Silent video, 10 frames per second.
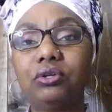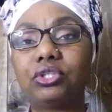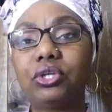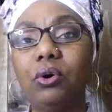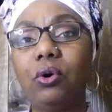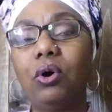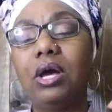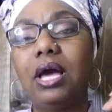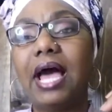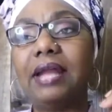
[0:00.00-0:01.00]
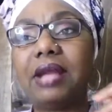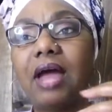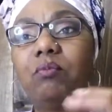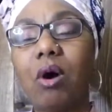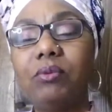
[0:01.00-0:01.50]
So
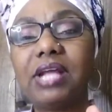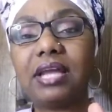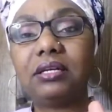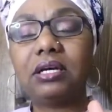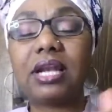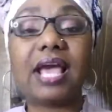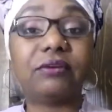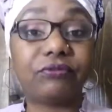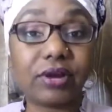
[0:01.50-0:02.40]
and what would that look like?